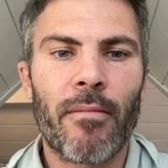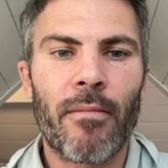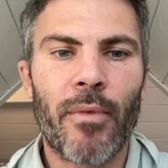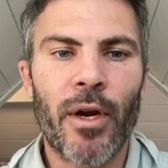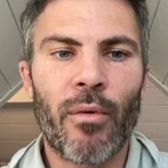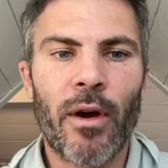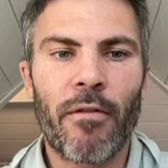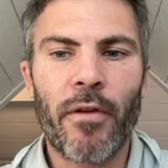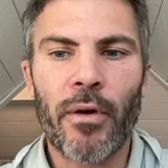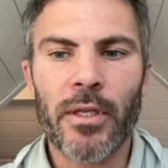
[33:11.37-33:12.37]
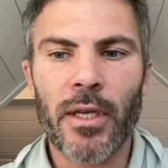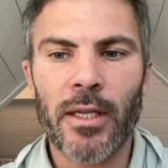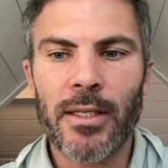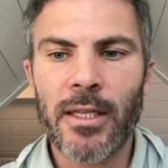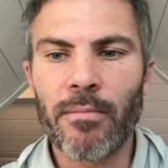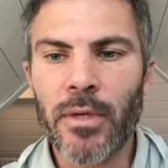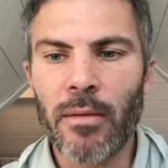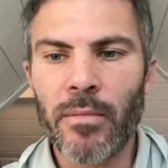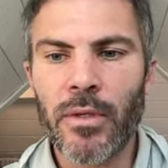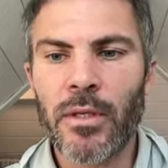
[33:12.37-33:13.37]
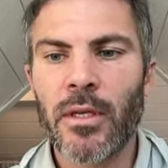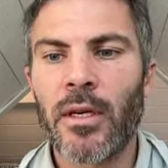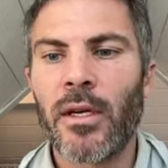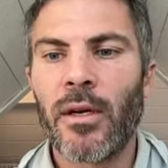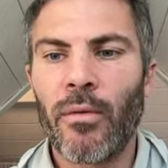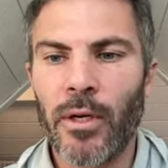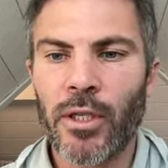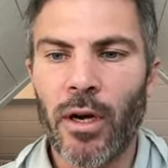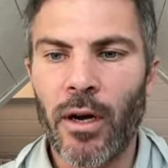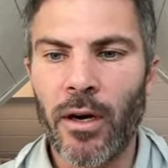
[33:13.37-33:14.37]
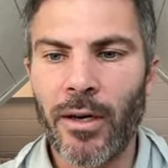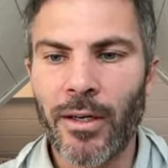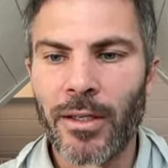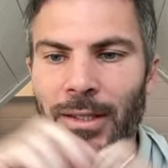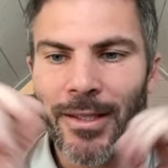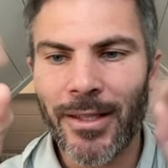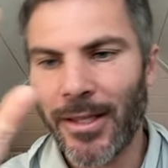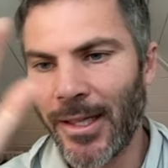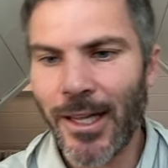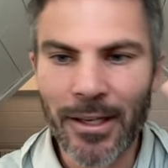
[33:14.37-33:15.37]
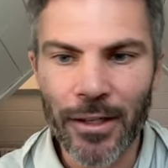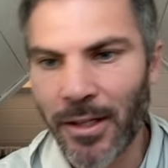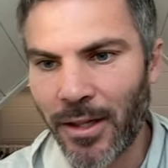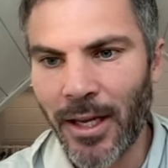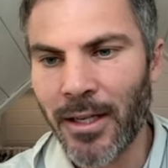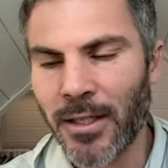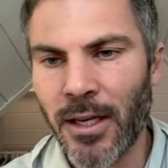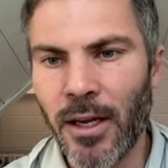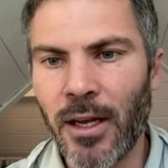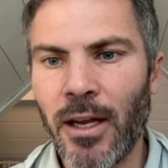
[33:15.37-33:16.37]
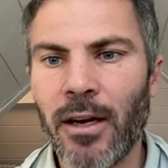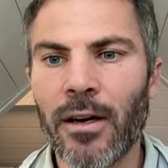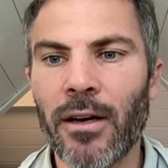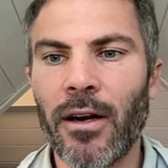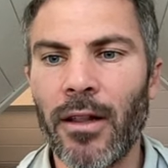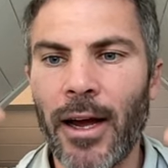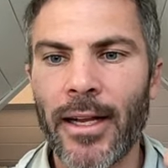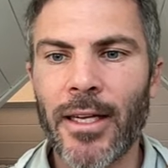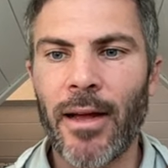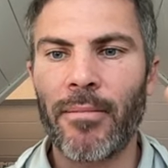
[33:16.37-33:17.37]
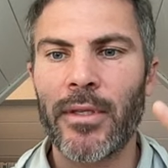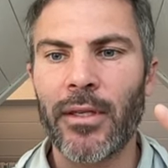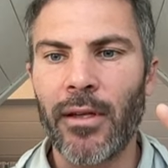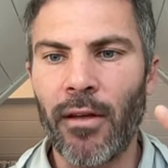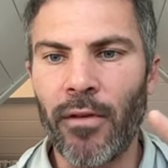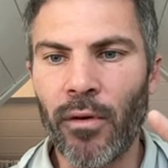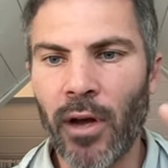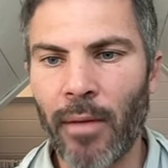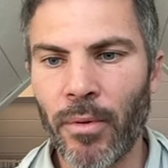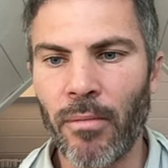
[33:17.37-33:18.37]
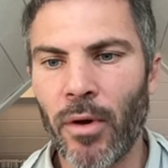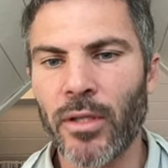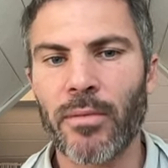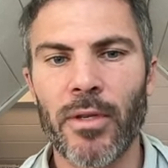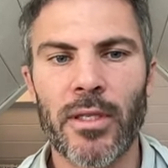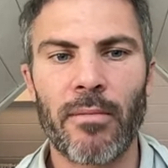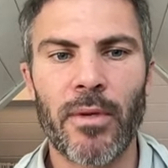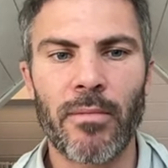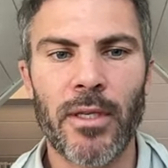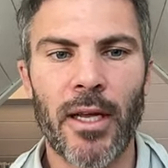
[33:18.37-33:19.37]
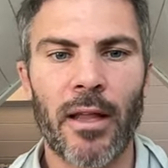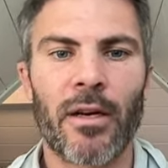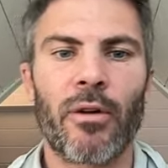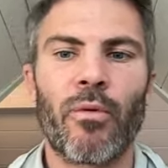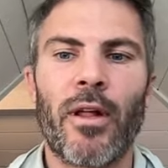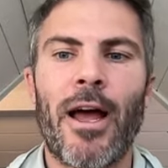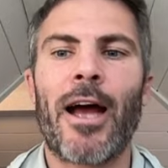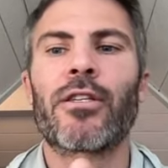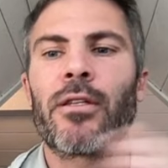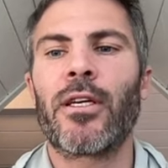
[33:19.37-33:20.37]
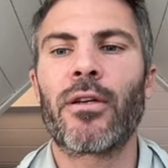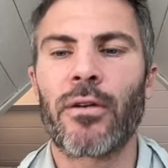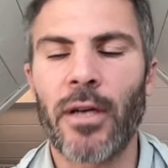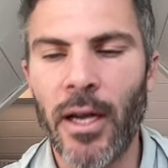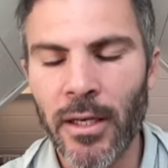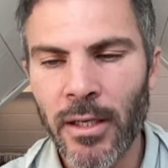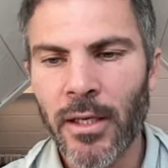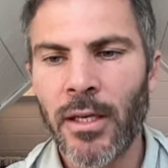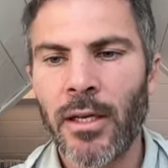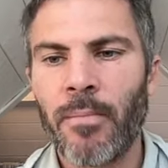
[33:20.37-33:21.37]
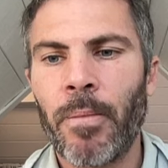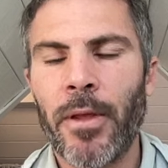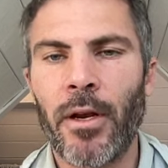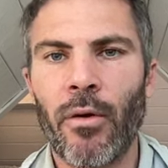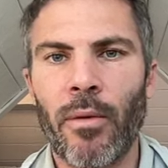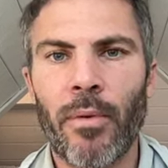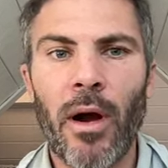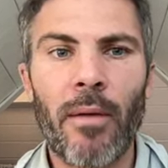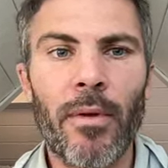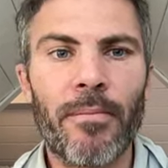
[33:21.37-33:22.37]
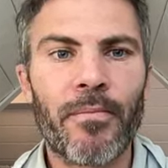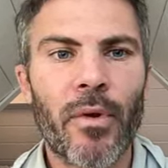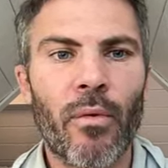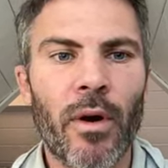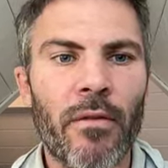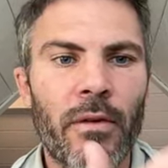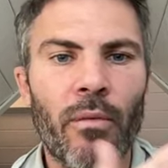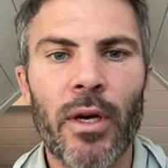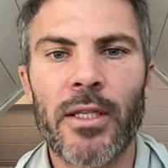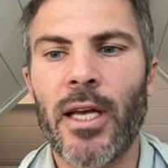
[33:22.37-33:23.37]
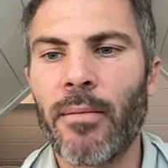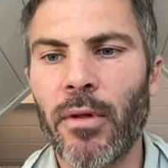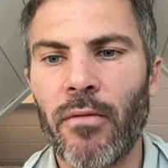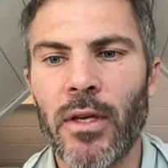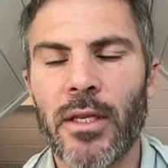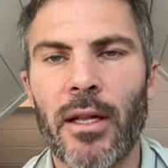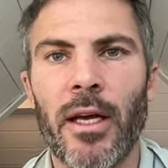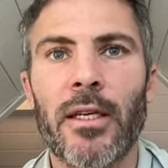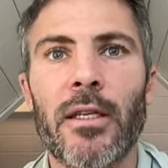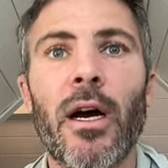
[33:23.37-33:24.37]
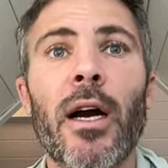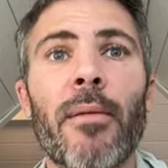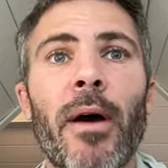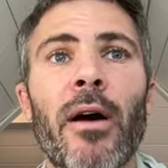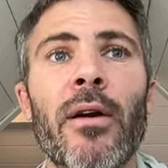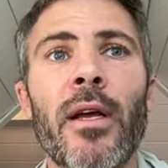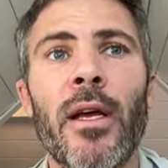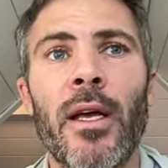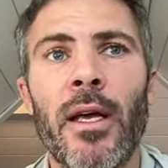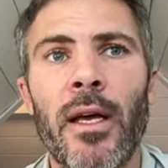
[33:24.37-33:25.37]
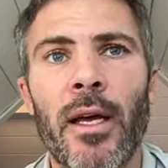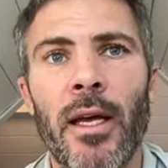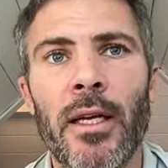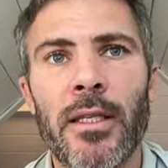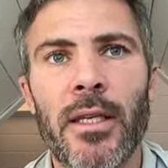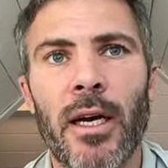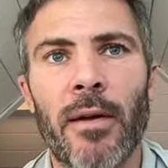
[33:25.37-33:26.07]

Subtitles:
We don't want to focus on symptoms, which are little things that you hear. A lot of times, if you couple multiple symptoms together, it will actually create, a problem. One example of this I like to talk about is,